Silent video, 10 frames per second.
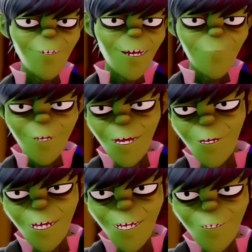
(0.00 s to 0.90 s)
the
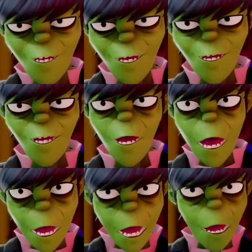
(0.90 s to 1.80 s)
beautiful
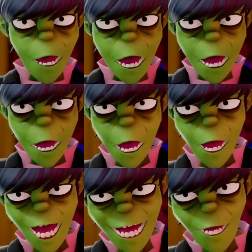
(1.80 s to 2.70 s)

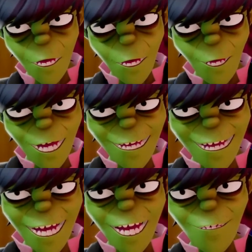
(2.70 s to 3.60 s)
oil.
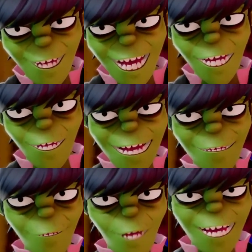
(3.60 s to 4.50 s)

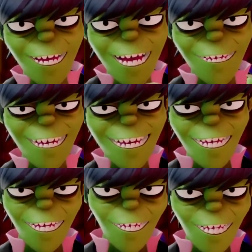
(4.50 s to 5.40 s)
Featuring the one and
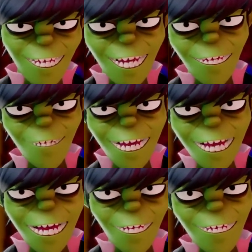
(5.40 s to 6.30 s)
only Stevie
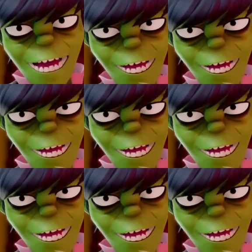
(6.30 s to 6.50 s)
Nicks.